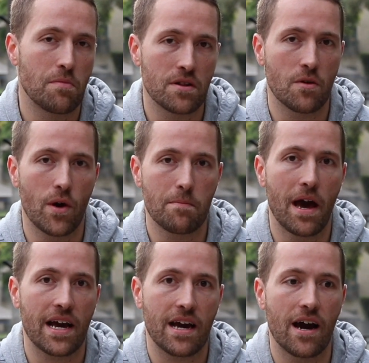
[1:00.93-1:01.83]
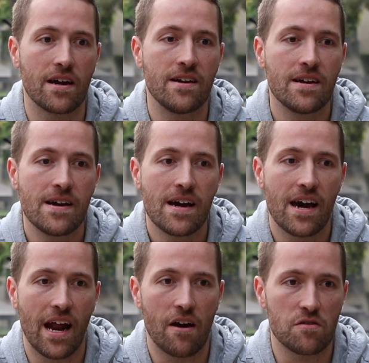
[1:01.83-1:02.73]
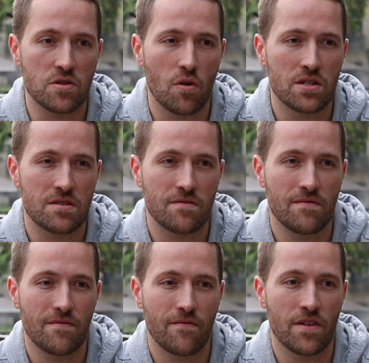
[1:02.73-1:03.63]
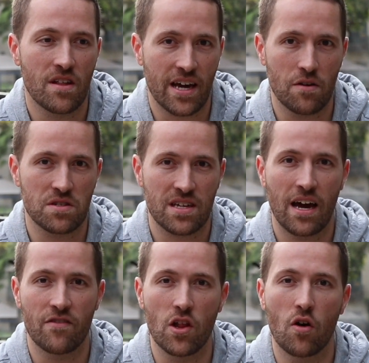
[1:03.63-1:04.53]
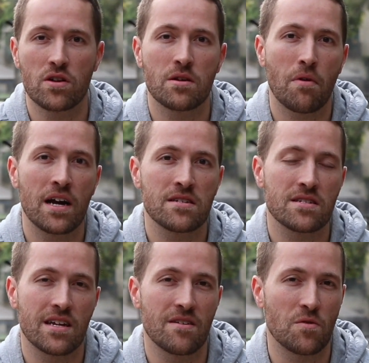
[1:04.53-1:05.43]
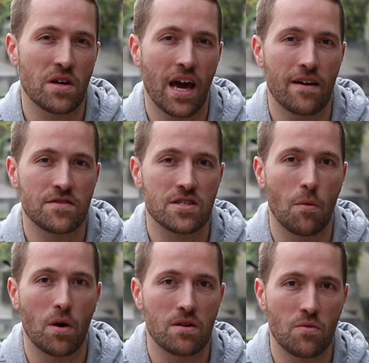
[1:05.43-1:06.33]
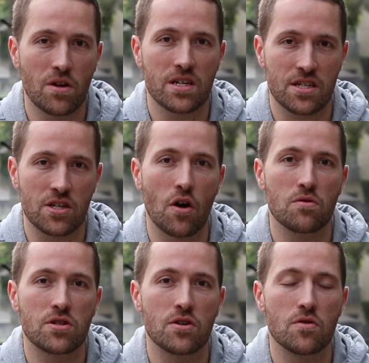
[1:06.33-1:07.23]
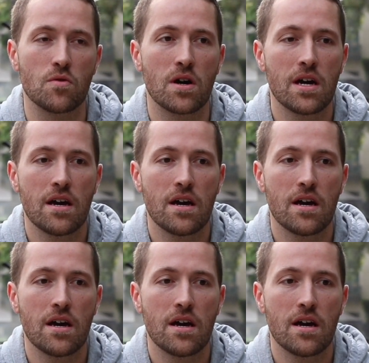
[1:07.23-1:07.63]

put the weight back on. And I was always feeling like I was kind of alone in the process. Didn't really have someone really to go to